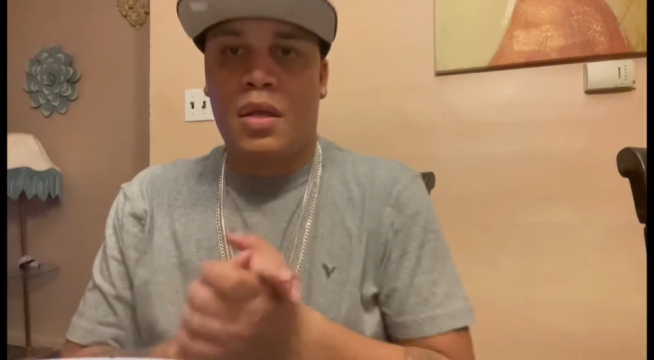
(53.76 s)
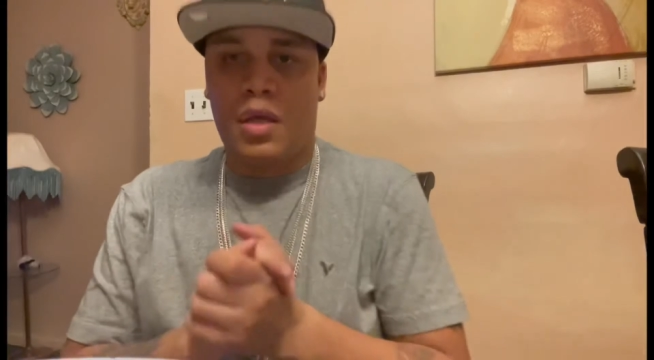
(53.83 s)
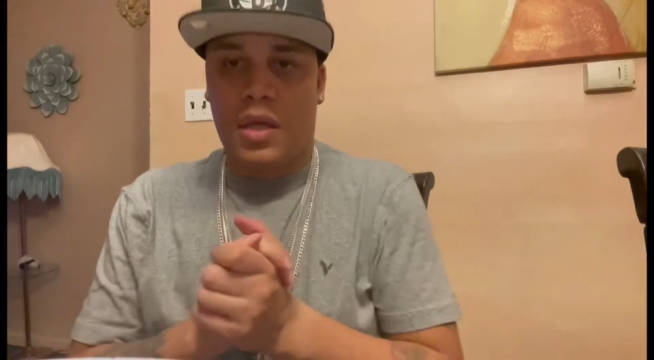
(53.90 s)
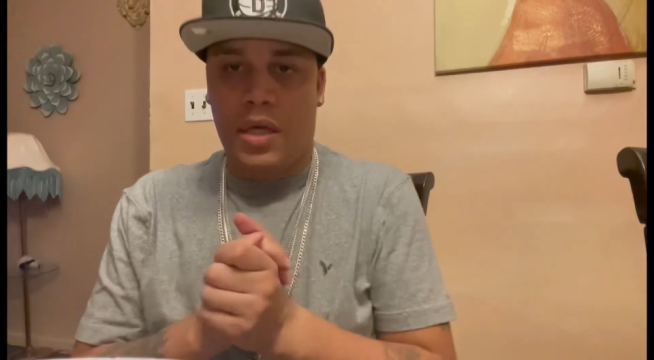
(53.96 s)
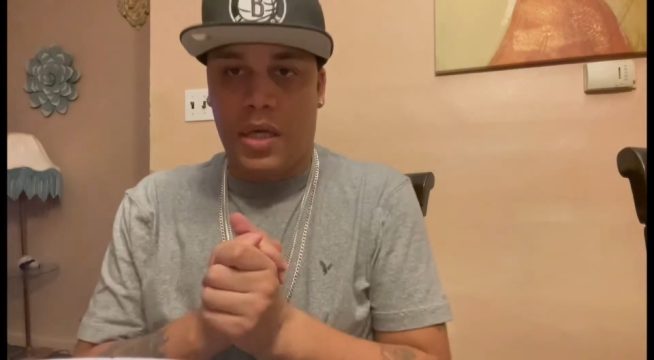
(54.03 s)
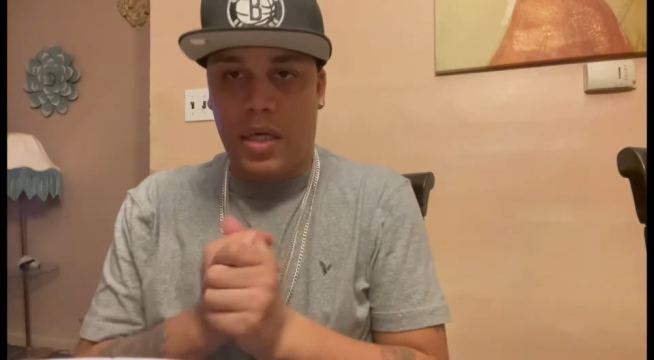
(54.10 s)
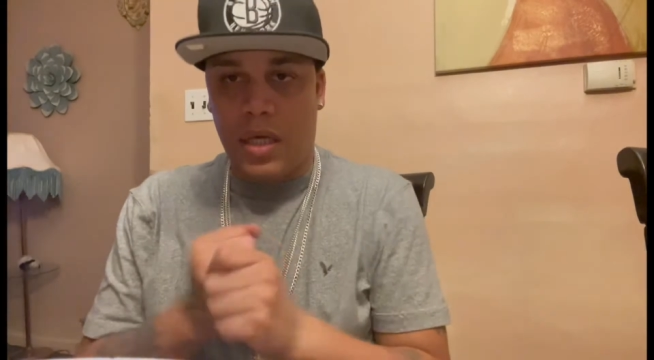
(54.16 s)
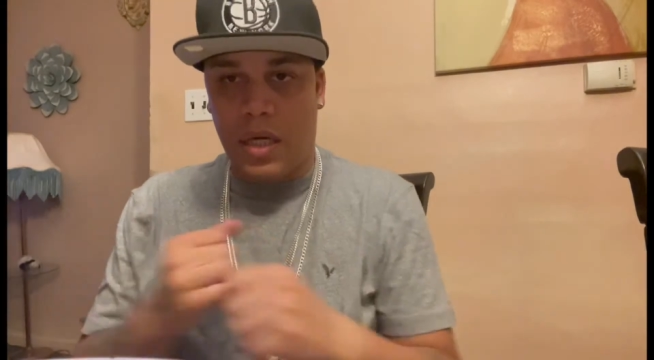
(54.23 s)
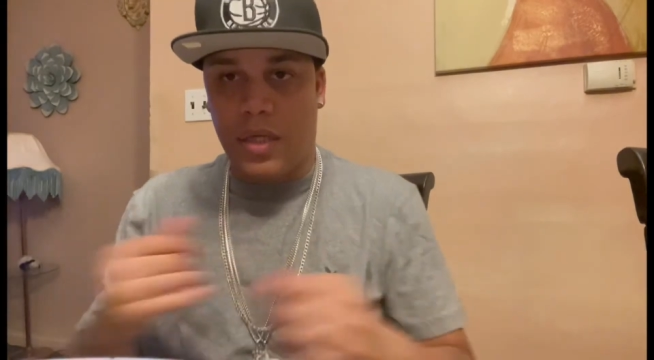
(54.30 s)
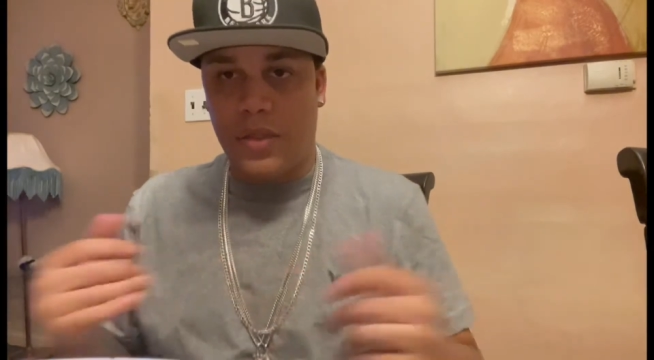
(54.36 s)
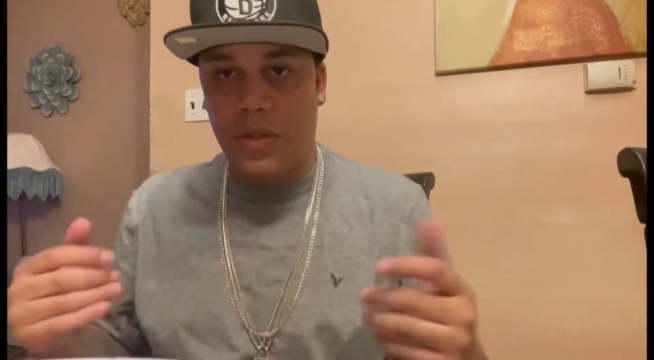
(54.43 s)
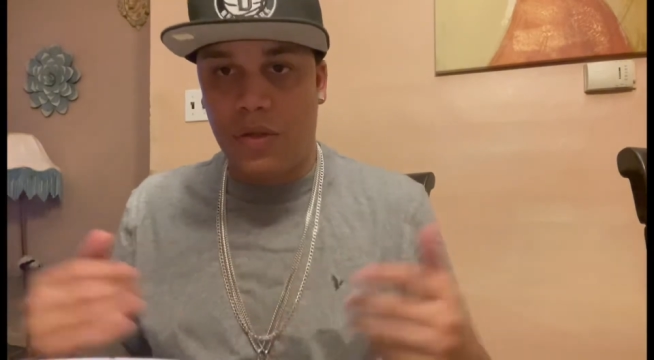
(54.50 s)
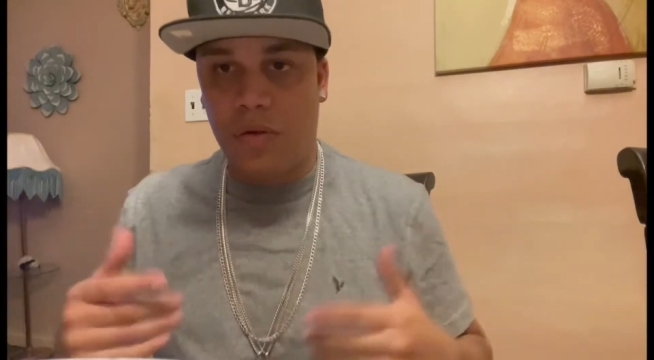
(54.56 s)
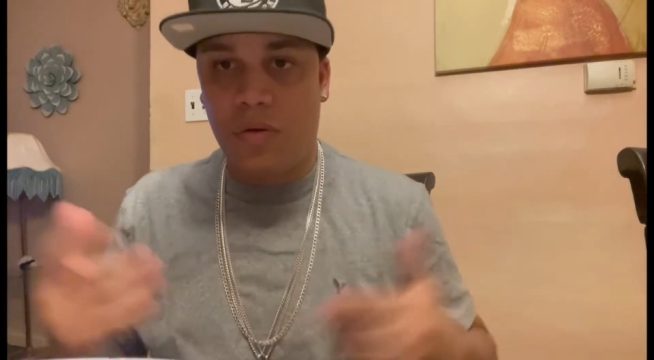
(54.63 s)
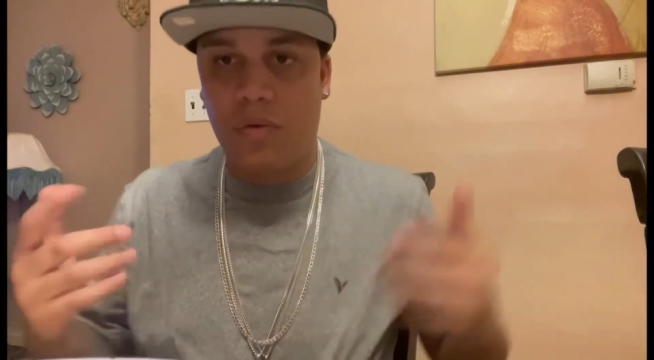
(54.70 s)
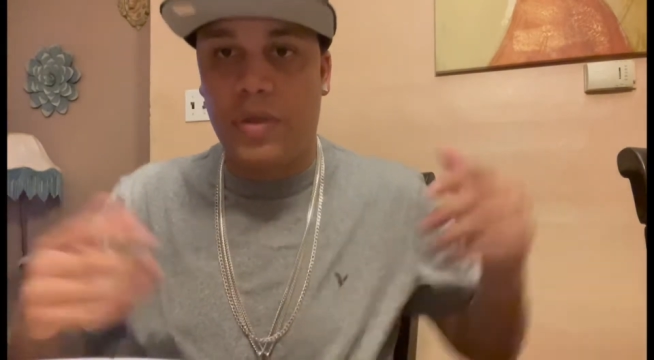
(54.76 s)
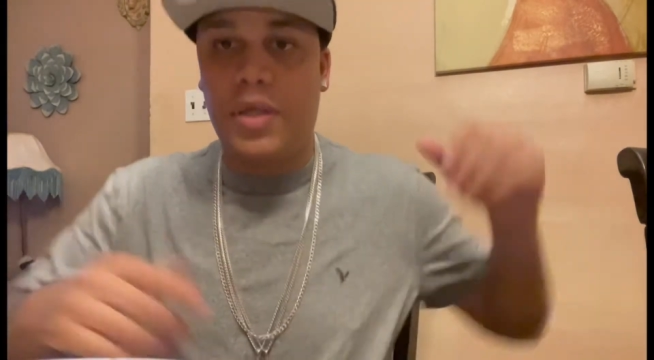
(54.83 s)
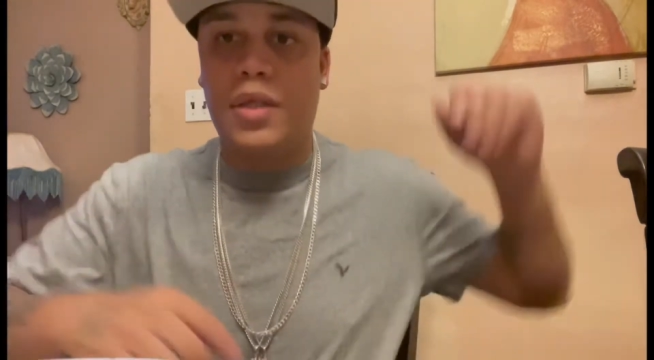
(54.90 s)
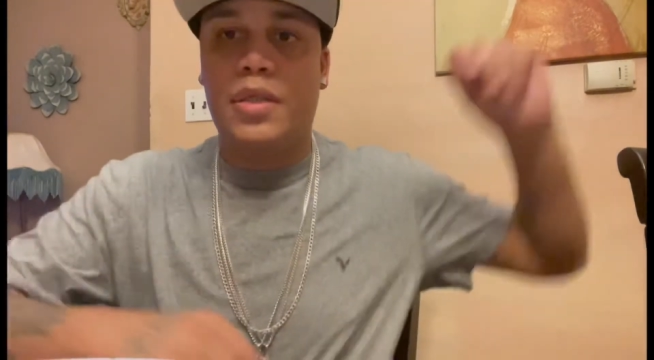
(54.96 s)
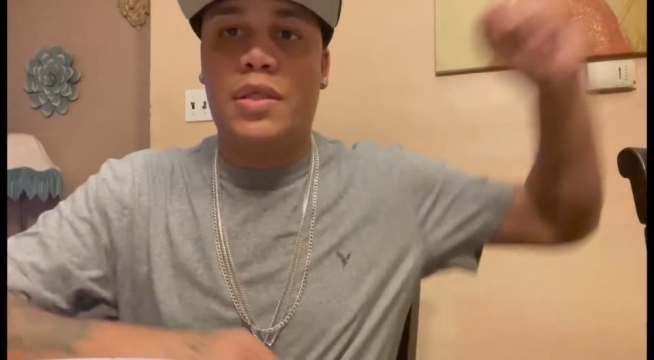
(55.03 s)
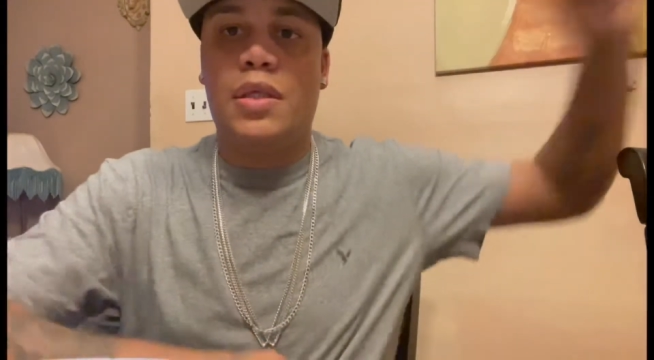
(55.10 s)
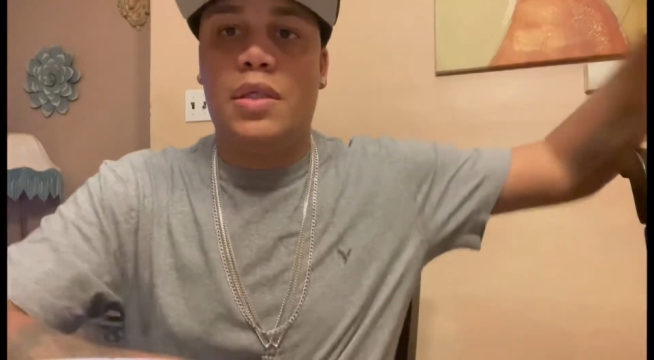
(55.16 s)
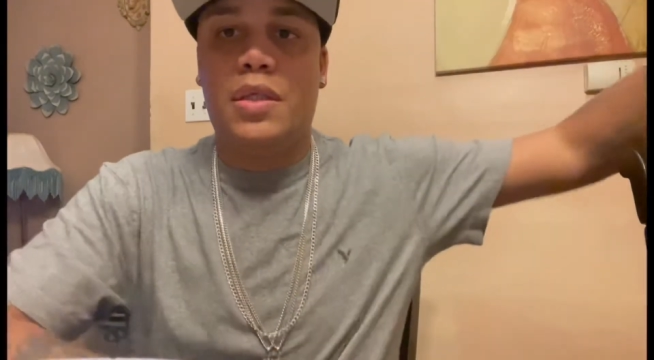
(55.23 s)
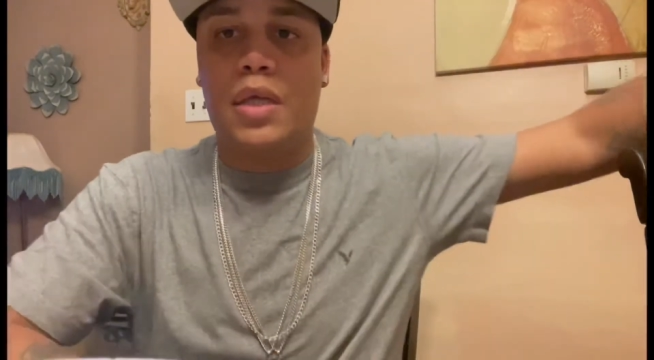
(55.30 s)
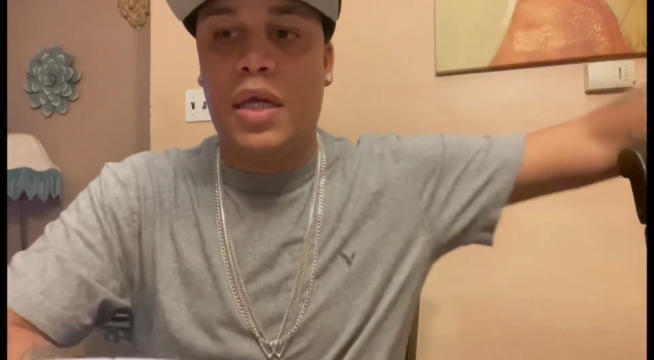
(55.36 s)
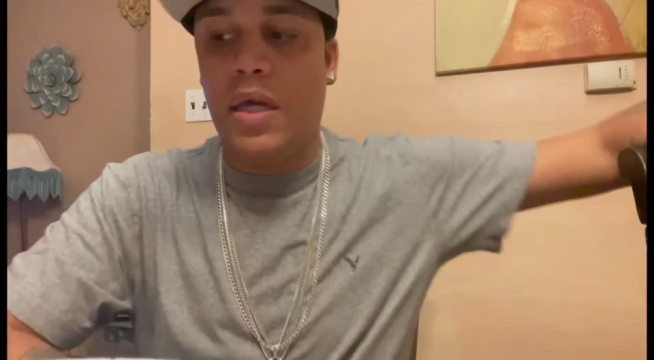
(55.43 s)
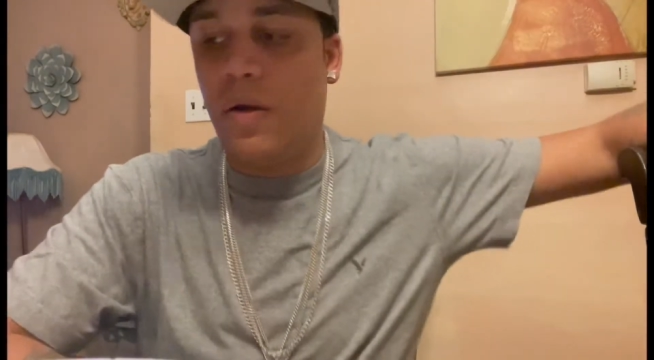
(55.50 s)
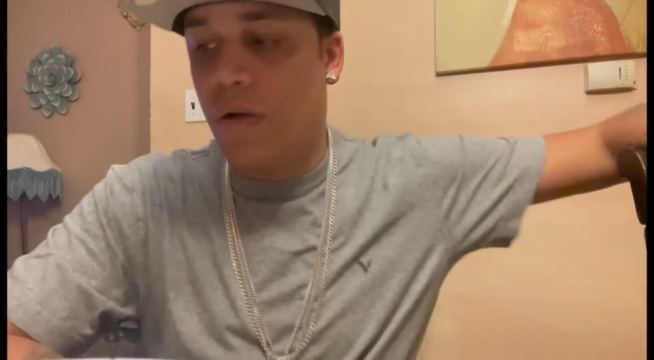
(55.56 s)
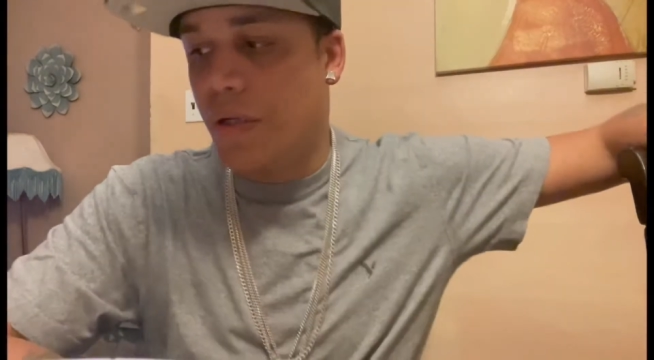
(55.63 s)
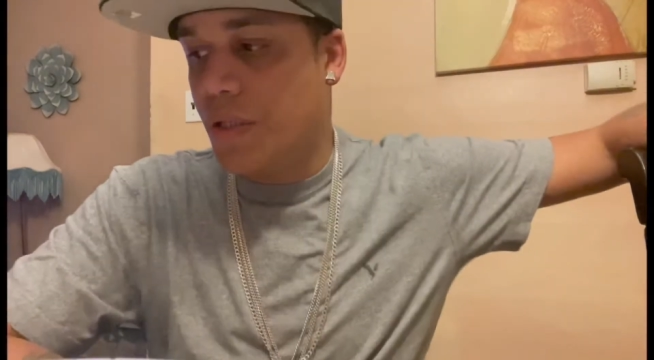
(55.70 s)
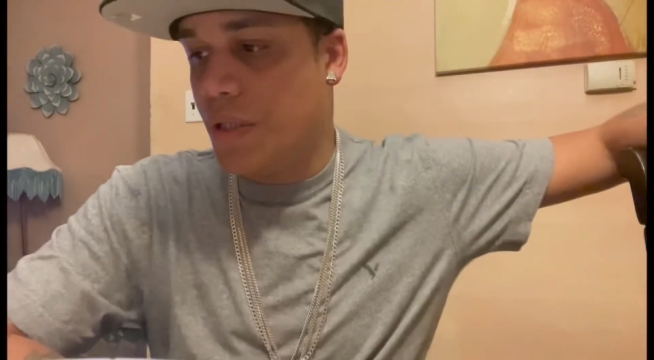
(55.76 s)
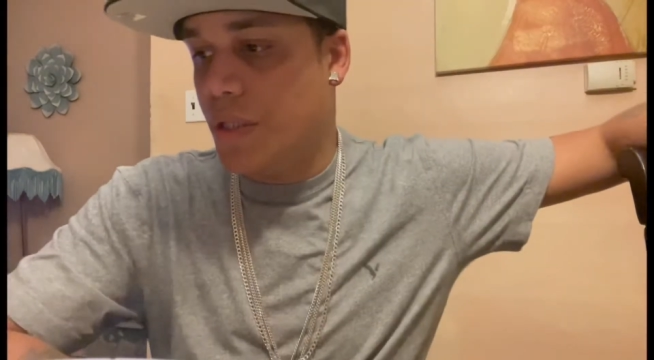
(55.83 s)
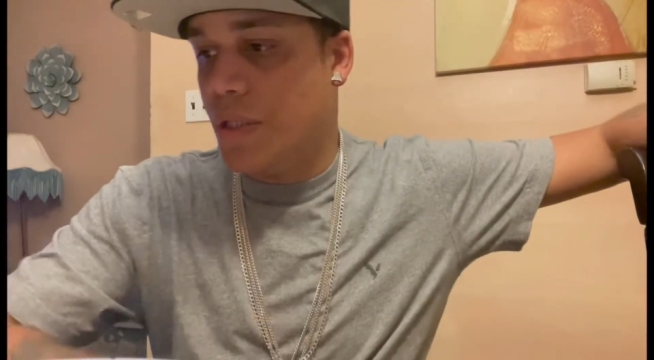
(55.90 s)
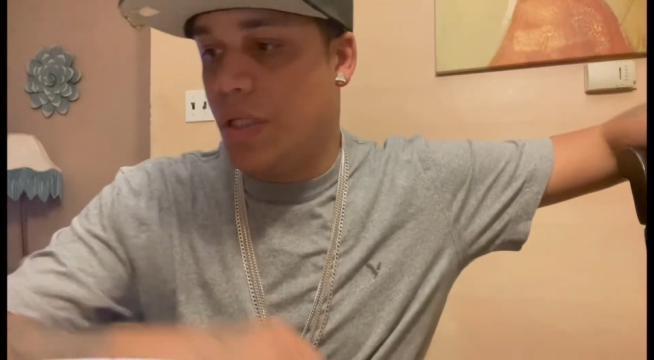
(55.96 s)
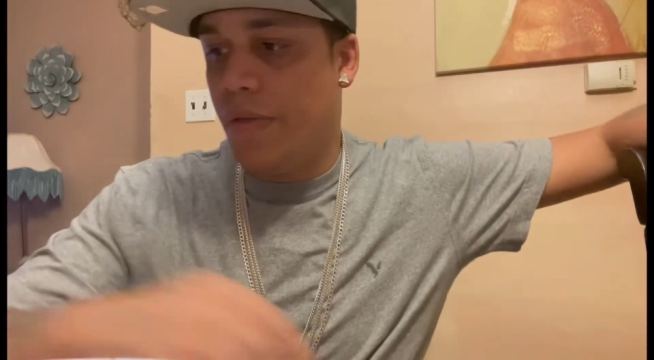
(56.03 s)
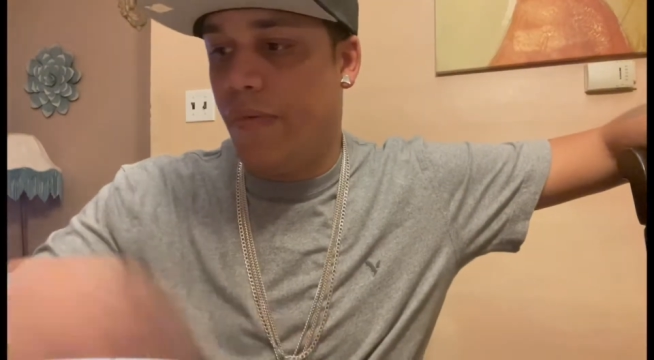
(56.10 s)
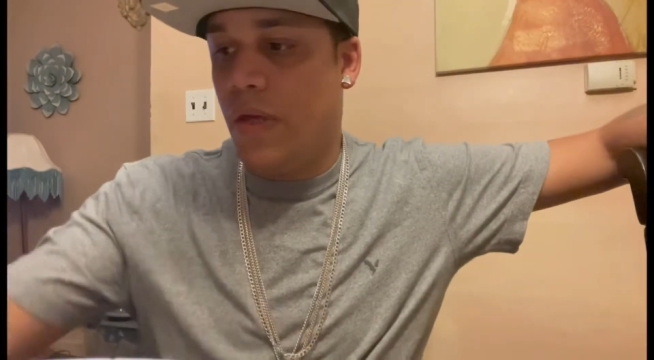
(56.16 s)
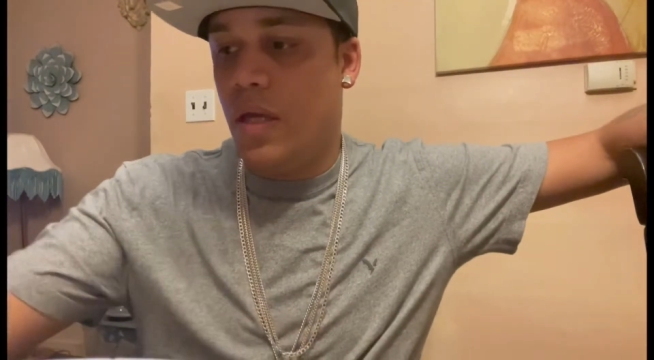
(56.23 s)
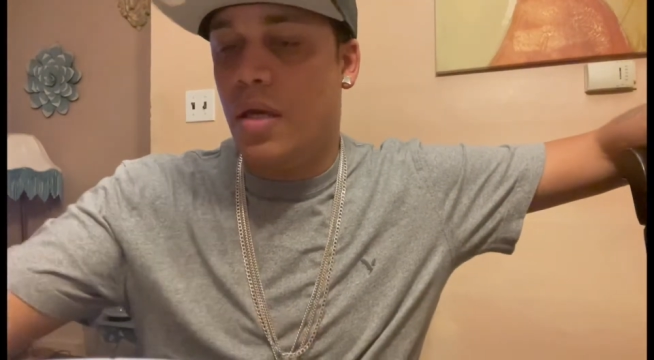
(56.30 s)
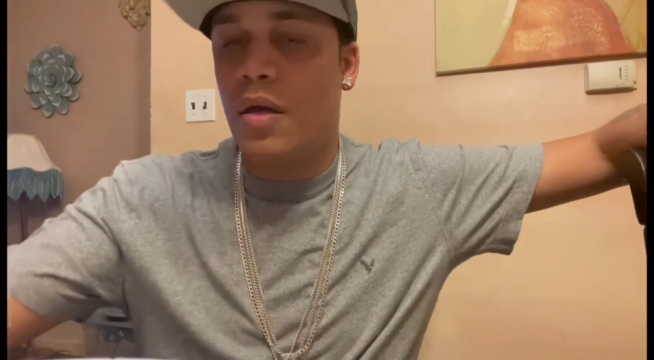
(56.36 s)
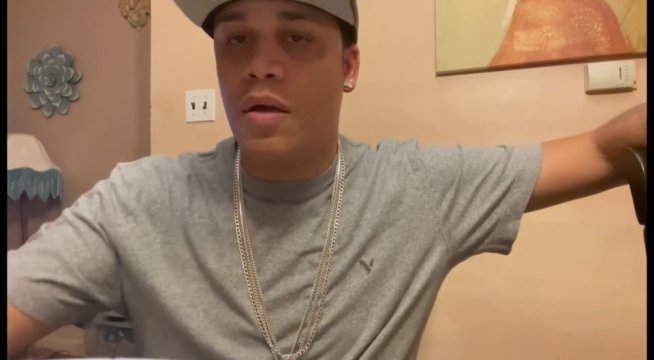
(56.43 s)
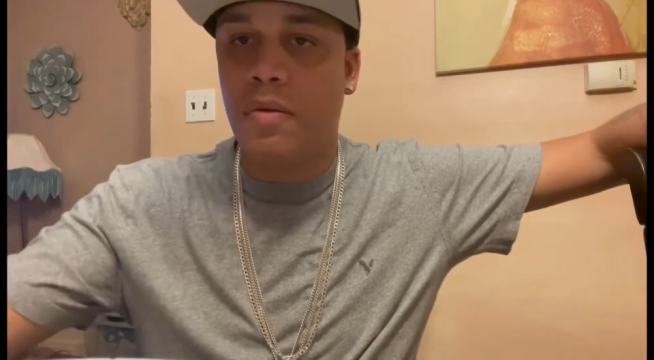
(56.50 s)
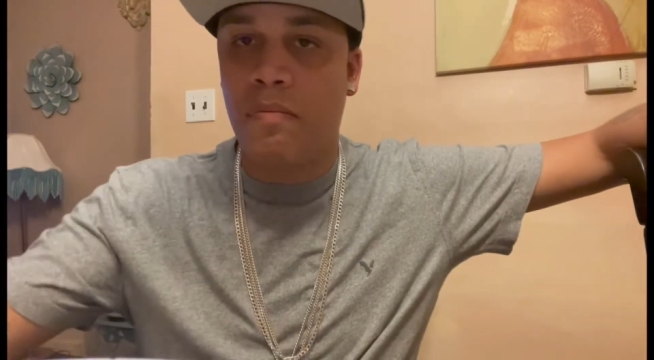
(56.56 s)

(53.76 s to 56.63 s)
Hey guys, you know who it is. It's ARGTV.